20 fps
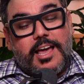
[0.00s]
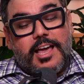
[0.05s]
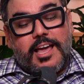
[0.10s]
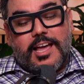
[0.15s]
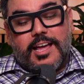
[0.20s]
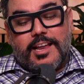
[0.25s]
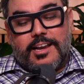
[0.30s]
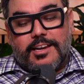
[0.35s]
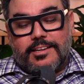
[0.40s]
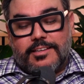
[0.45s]

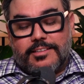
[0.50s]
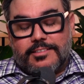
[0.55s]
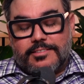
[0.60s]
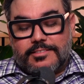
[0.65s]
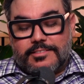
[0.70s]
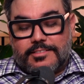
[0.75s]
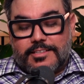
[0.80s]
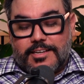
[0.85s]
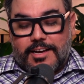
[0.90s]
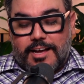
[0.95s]

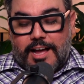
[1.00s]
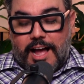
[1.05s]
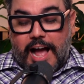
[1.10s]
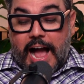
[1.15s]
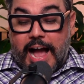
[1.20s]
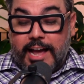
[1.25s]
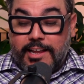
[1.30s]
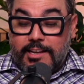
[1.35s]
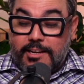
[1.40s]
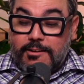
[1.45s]
And
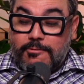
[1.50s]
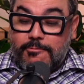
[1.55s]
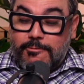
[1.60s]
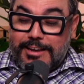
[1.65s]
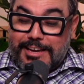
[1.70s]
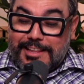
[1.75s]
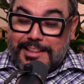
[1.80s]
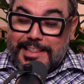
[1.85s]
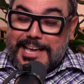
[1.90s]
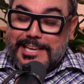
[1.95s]
I didn't
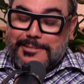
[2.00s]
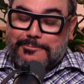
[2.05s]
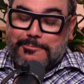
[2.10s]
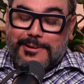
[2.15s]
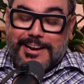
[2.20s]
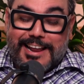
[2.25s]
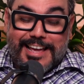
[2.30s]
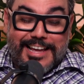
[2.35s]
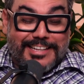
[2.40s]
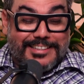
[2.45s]
realize
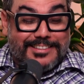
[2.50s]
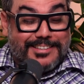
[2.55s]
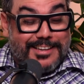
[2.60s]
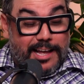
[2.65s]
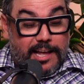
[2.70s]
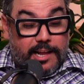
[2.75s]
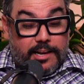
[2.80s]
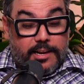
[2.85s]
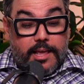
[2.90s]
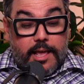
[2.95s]
what I had
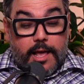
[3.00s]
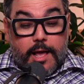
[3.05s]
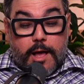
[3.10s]
done